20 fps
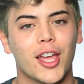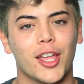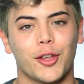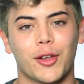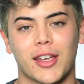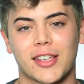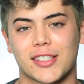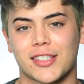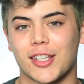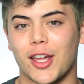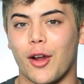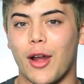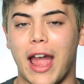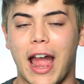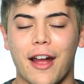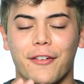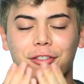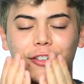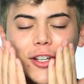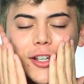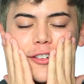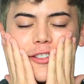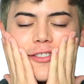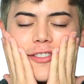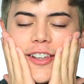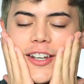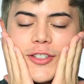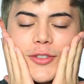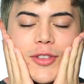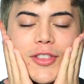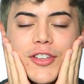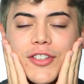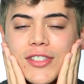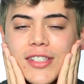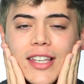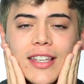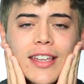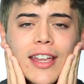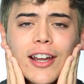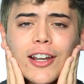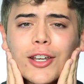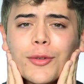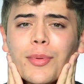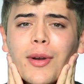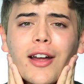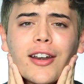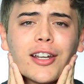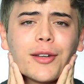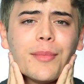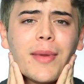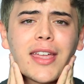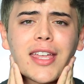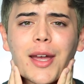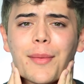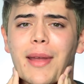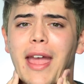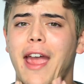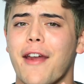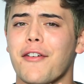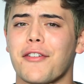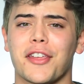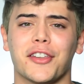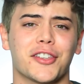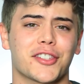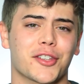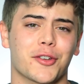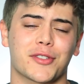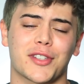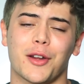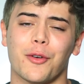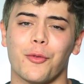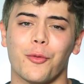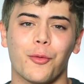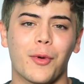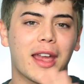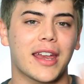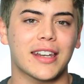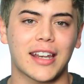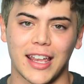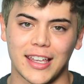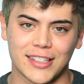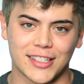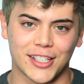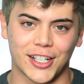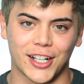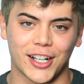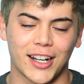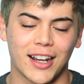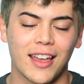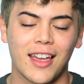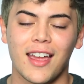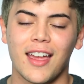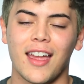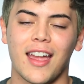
You guys know after you're finished with your skincare and you put on your makeup, everything just goes on way nicer.